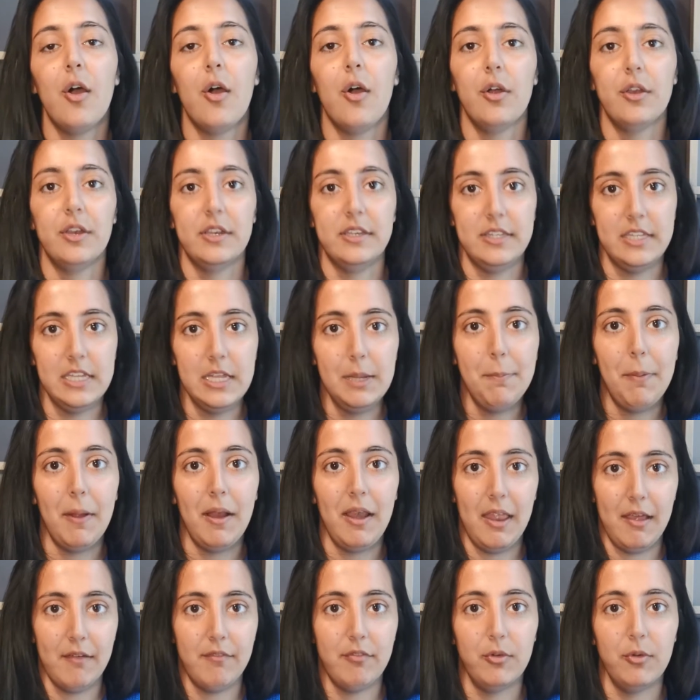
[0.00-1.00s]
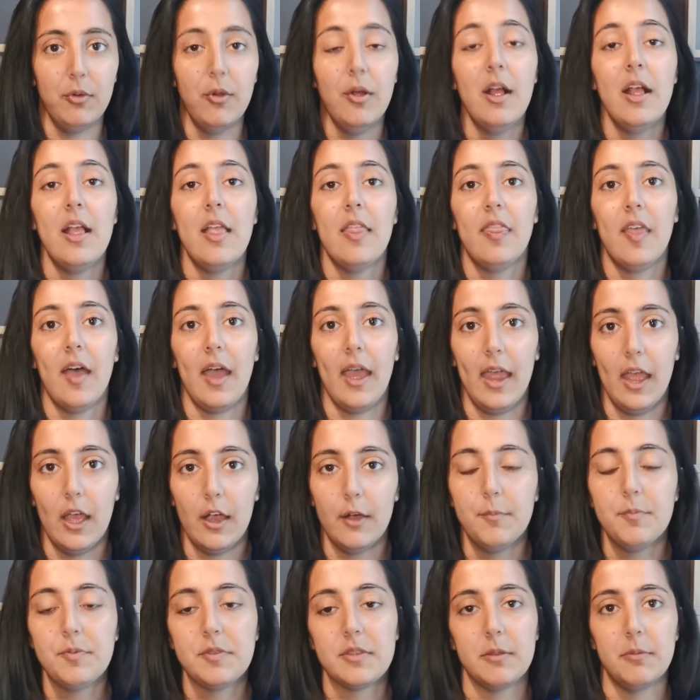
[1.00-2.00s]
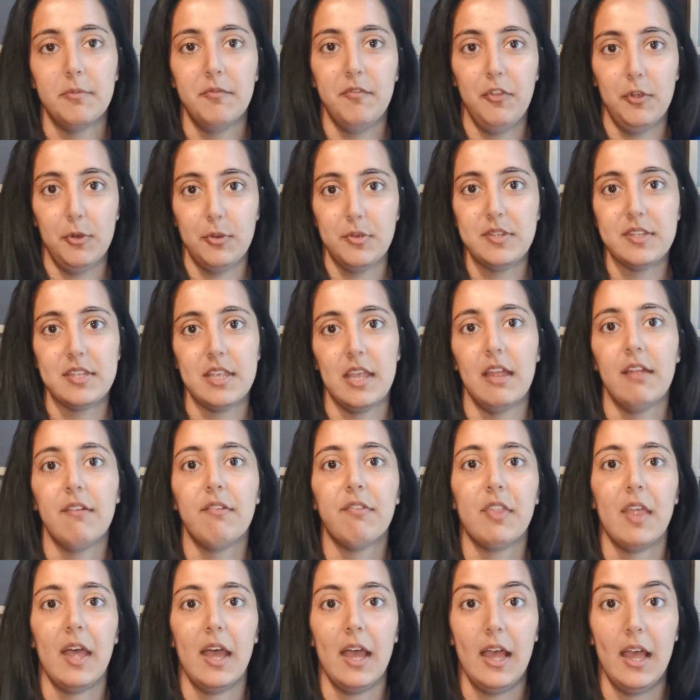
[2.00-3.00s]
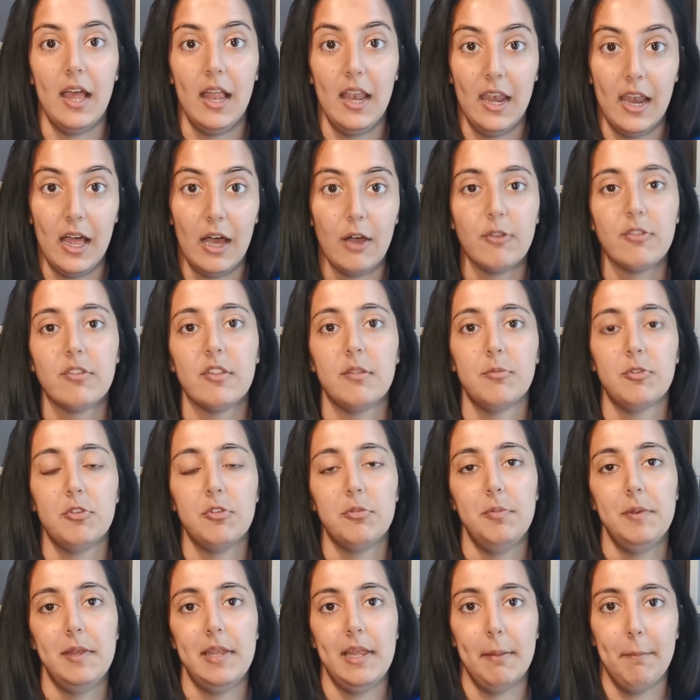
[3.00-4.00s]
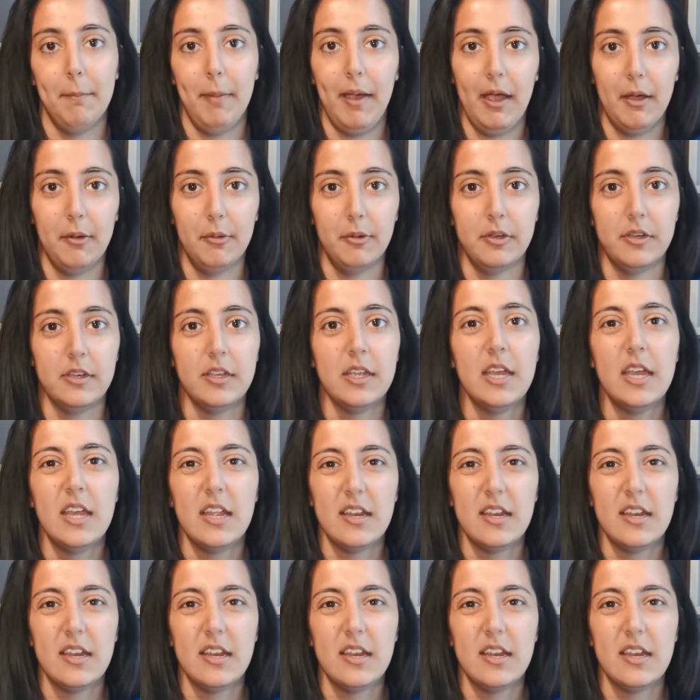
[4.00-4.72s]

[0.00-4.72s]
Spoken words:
on a deeper level that helps them feel safe, that allows them to be empowered.